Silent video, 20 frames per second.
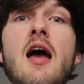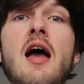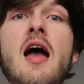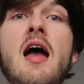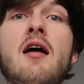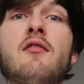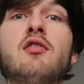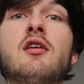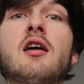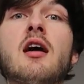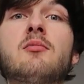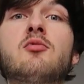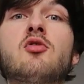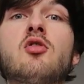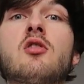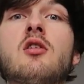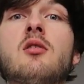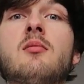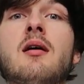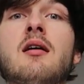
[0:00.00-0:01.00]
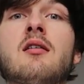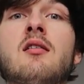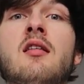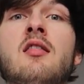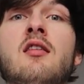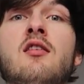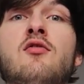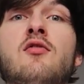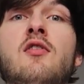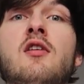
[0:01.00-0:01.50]
Everything I'm talking about in
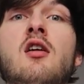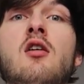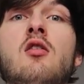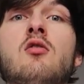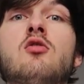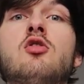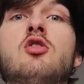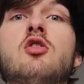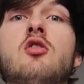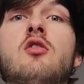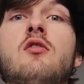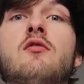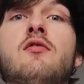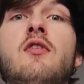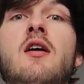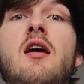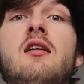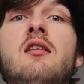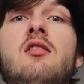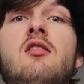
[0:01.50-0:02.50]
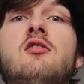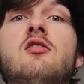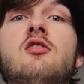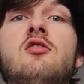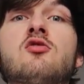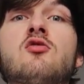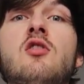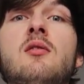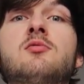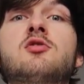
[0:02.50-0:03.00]
this video you can find in the
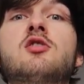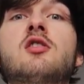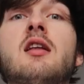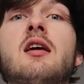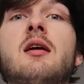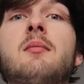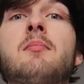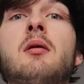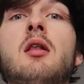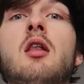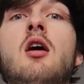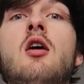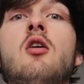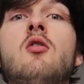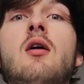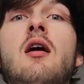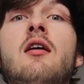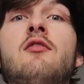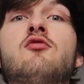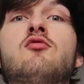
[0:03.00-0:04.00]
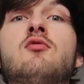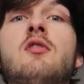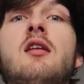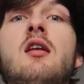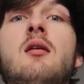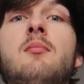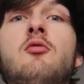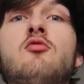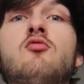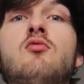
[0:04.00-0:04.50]
description link below. I've
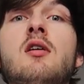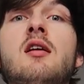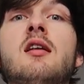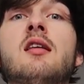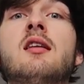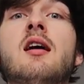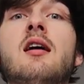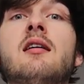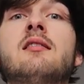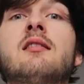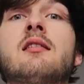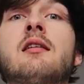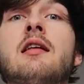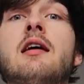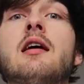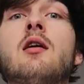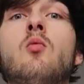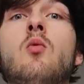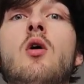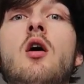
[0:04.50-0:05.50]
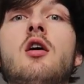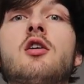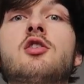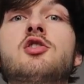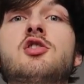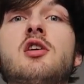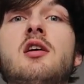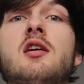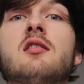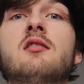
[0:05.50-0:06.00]
written up a really nice clear
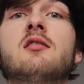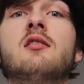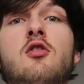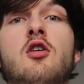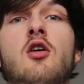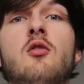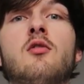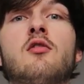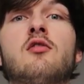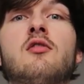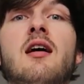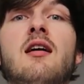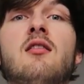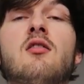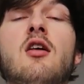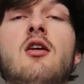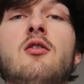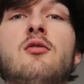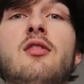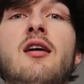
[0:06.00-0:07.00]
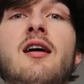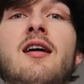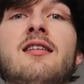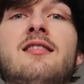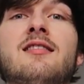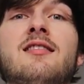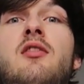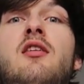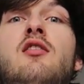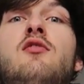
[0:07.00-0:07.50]
worksheet. Go and download
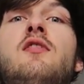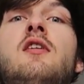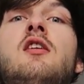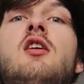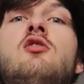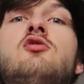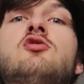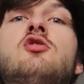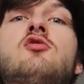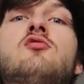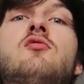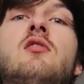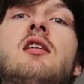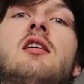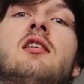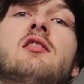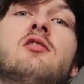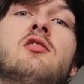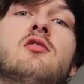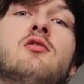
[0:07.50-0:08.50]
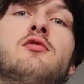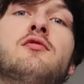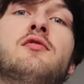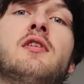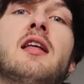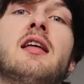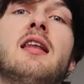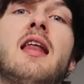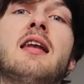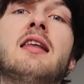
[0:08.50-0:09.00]
that. This video is just really to
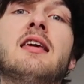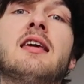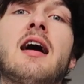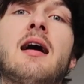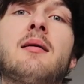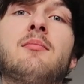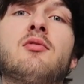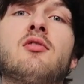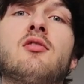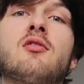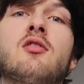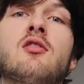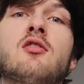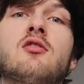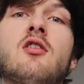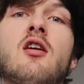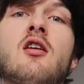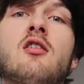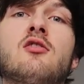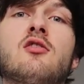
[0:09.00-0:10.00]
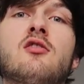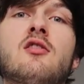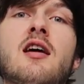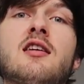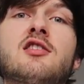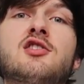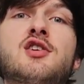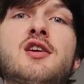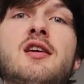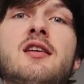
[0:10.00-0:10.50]
fill in any gaps that aren't on
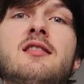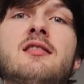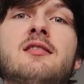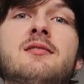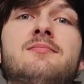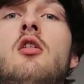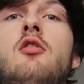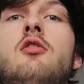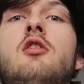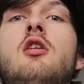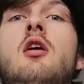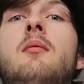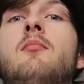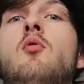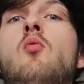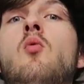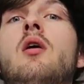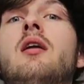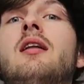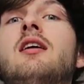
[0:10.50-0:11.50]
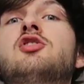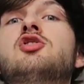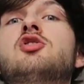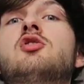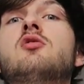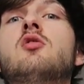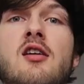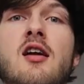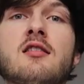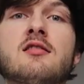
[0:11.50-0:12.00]
that sheet. The number one
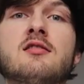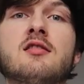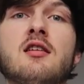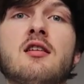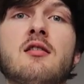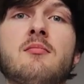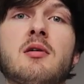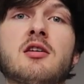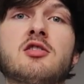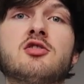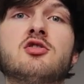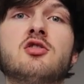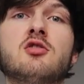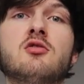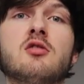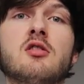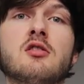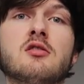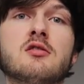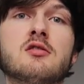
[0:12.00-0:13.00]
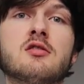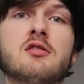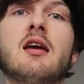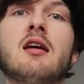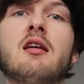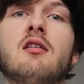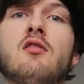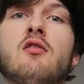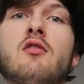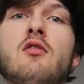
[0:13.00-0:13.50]
issue that I see in my students
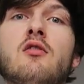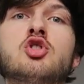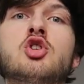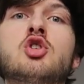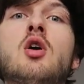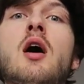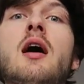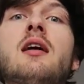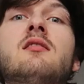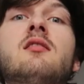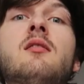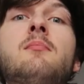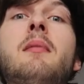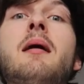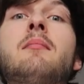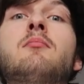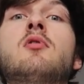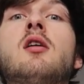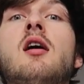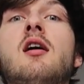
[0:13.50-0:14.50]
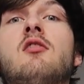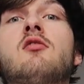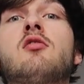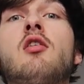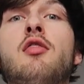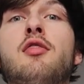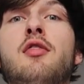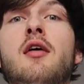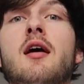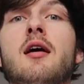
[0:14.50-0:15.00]
is trying to memorise
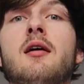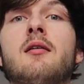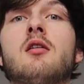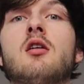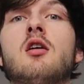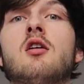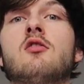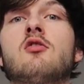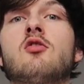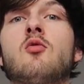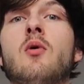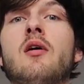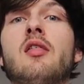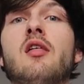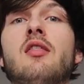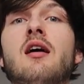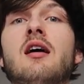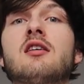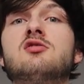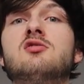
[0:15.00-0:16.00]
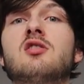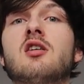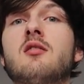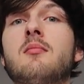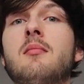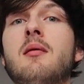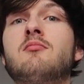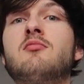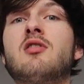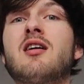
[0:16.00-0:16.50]
the thing. So whether that's trying to
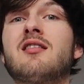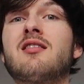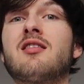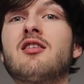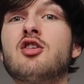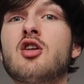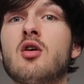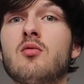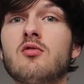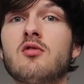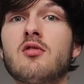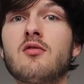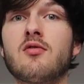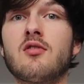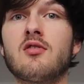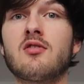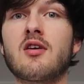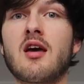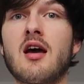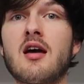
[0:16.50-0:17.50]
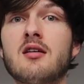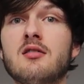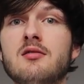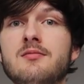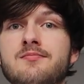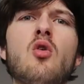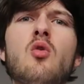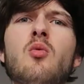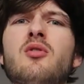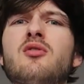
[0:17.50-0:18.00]
memorise the notes of the scale
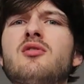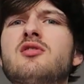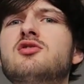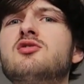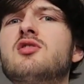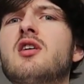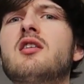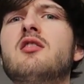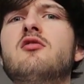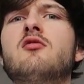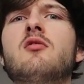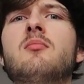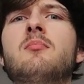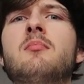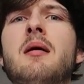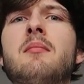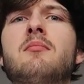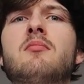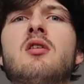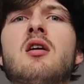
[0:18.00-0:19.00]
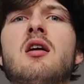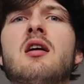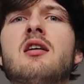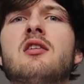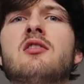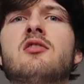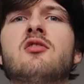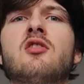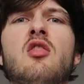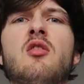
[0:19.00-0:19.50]
or whether it's trying to
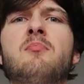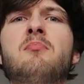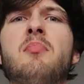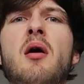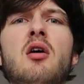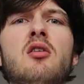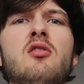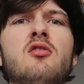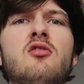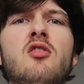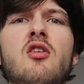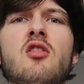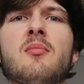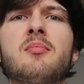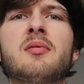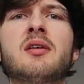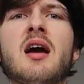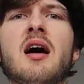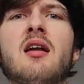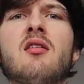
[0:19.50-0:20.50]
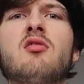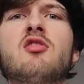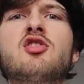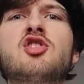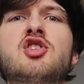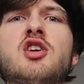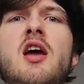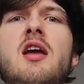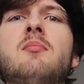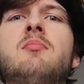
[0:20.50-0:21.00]
memorise the buttons on the piano, the
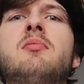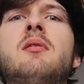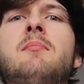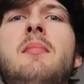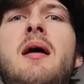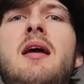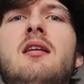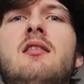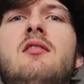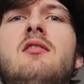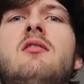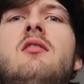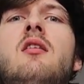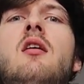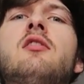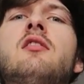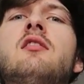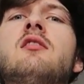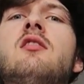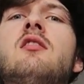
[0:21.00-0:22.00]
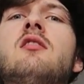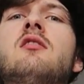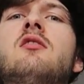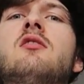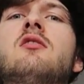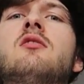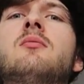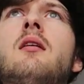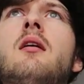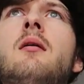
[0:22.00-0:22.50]
shape it makes. This
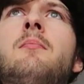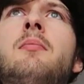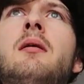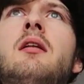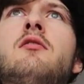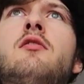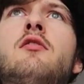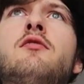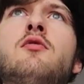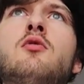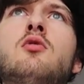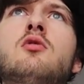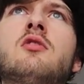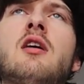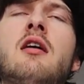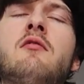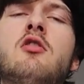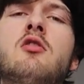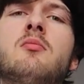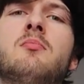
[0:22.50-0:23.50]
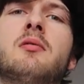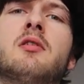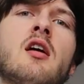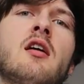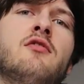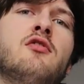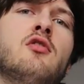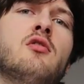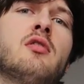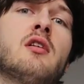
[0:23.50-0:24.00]
is a bit of a fool's errand.
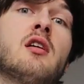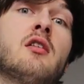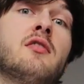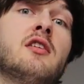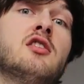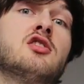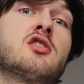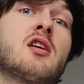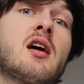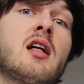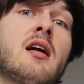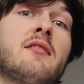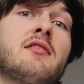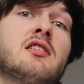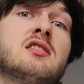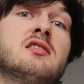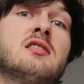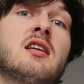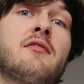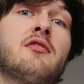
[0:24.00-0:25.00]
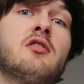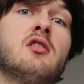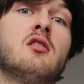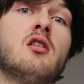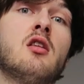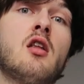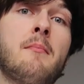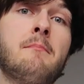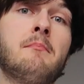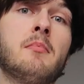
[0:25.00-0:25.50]
If you think of each scale having
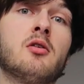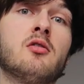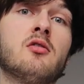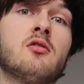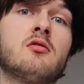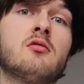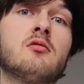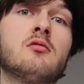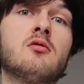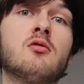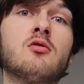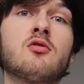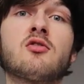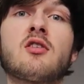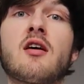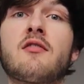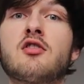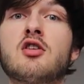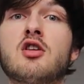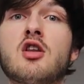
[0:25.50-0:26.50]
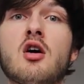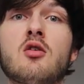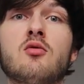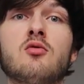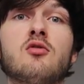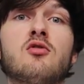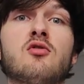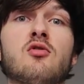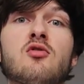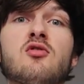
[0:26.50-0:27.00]
7 numbers or 7
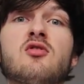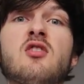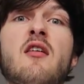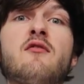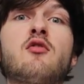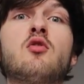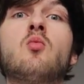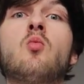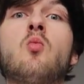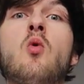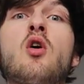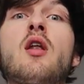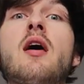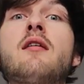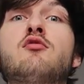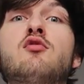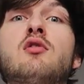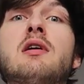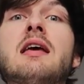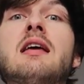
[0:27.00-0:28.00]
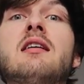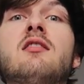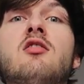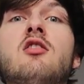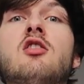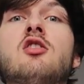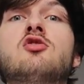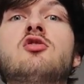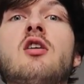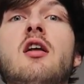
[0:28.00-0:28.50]
notes or 7 whatever it is
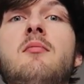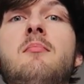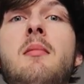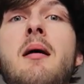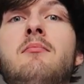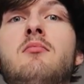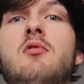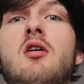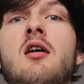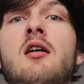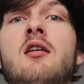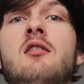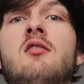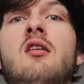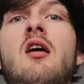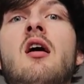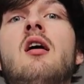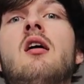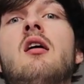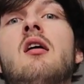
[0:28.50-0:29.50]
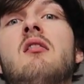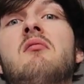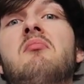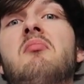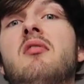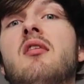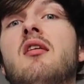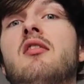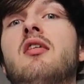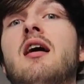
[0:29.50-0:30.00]
that you're trying to memorise,
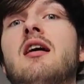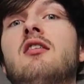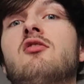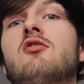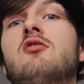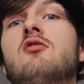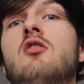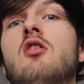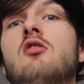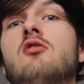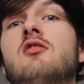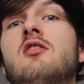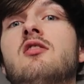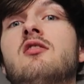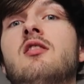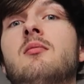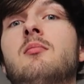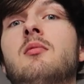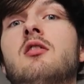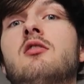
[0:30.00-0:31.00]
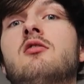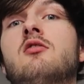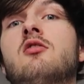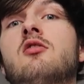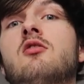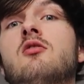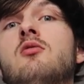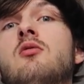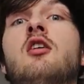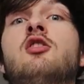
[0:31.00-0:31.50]
that's not dissimilar
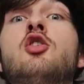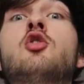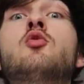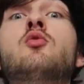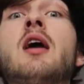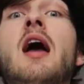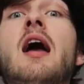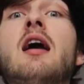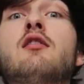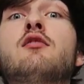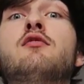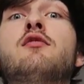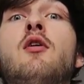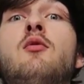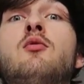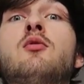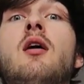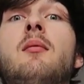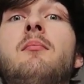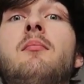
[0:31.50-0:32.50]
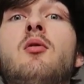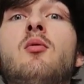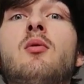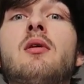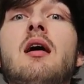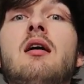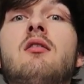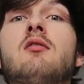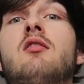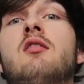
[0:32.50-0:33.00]
to a UK phone number
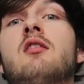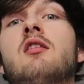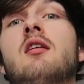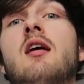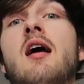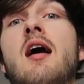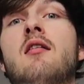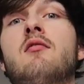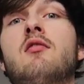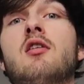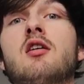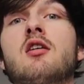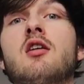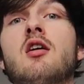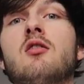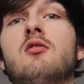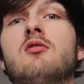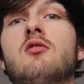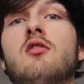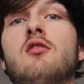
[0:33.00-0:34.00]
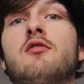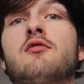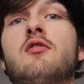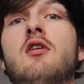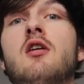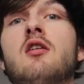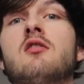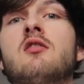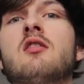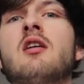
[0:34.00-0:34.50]
without the area code at the
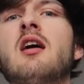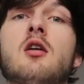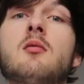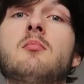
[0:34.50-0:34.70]
front.